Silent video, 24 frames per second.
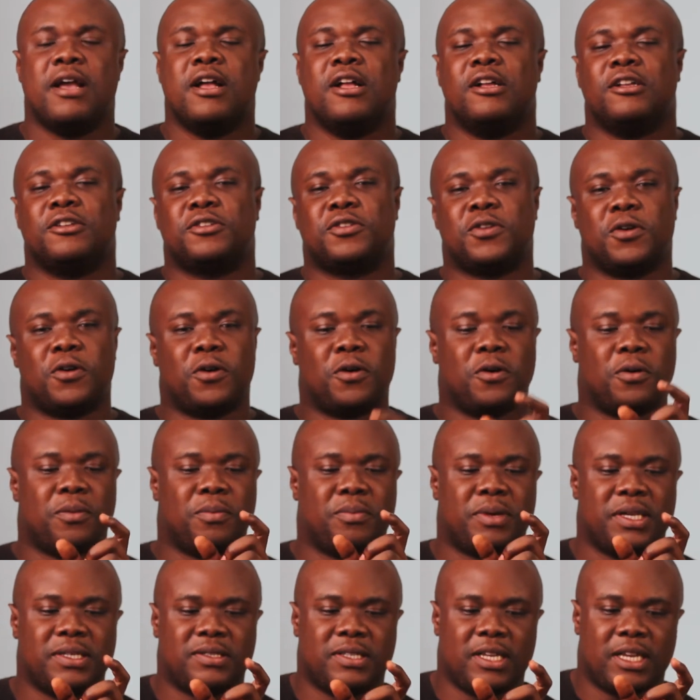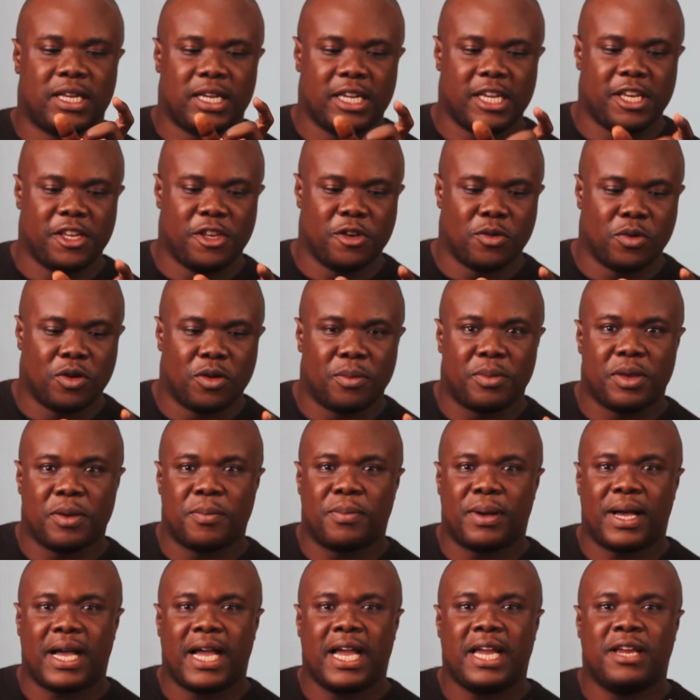So basically, you will be
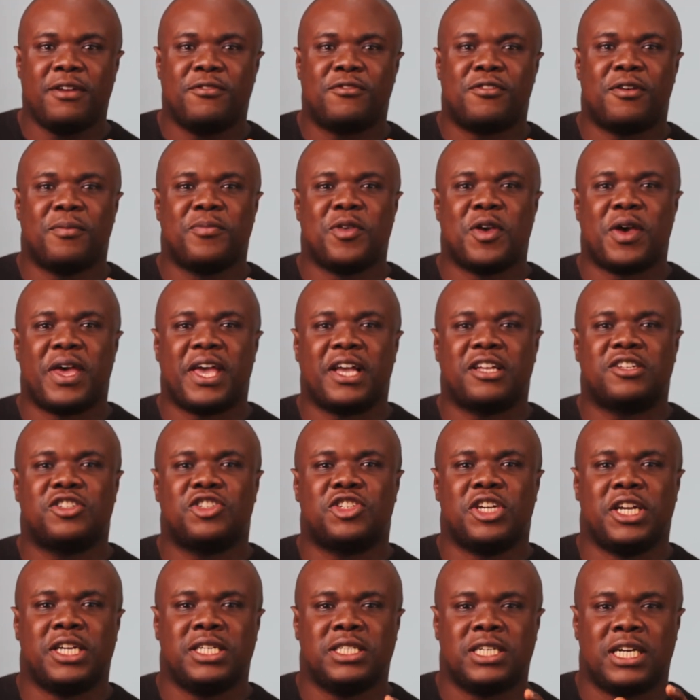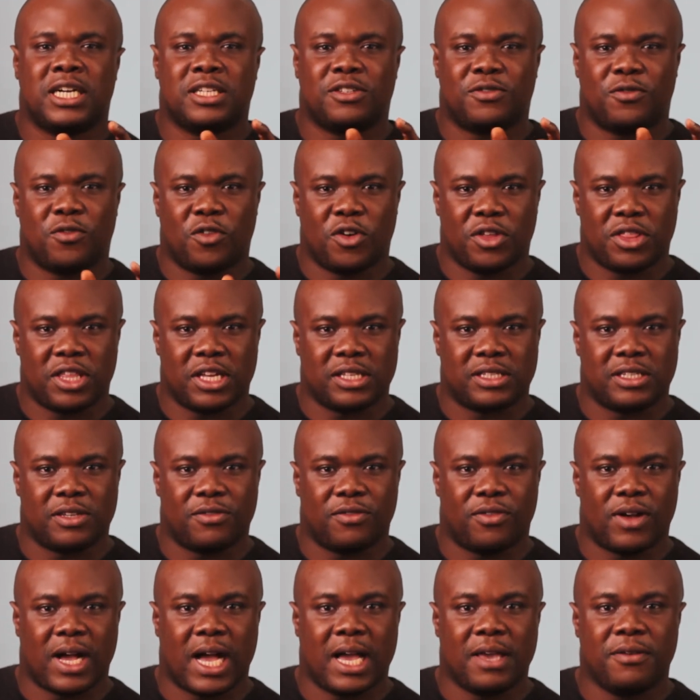buying from your exchanger at
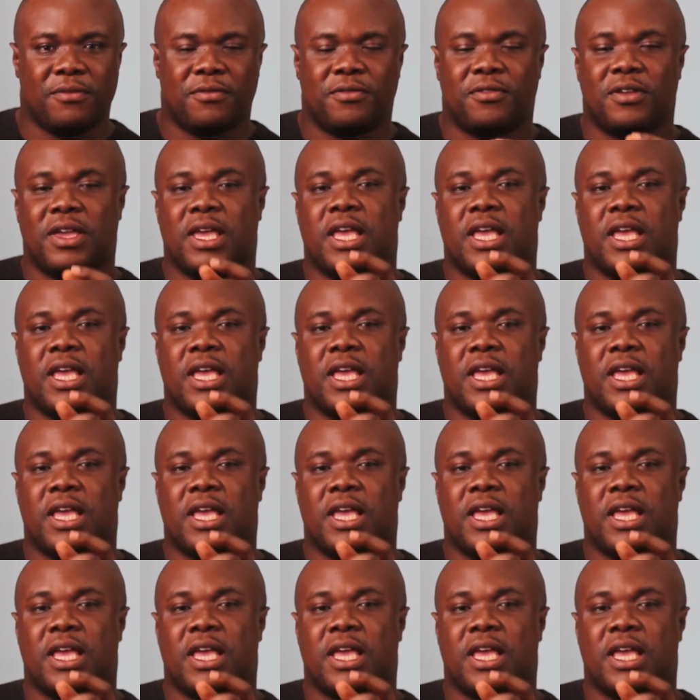435.